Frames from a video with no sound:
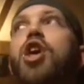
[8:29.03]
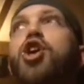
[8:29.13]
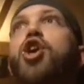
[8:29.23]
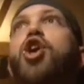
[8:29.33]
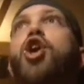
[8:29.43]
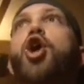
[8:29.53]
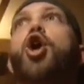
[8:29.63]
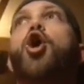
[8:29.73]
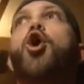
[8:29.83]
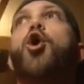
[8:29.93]

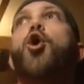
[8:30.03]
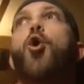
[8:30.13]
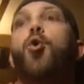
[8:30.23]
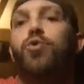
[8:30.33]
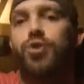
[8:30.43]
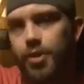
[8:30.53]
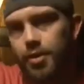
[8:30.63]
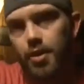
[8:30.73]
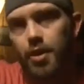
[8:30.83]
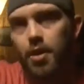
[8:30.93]
huge
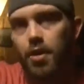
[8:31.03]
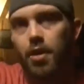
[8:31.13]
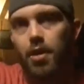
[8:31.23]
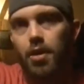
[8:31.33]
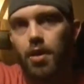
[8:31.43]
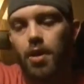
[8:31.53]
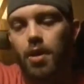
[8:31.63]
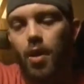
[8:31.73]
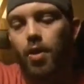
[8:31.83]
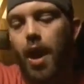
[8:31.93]

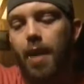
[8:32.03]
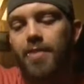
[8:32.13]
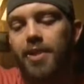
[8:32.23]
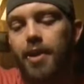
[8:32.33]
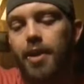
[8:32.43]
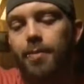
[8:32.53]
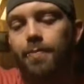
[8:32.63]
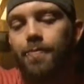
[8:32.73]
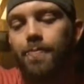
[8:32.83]
on commentary.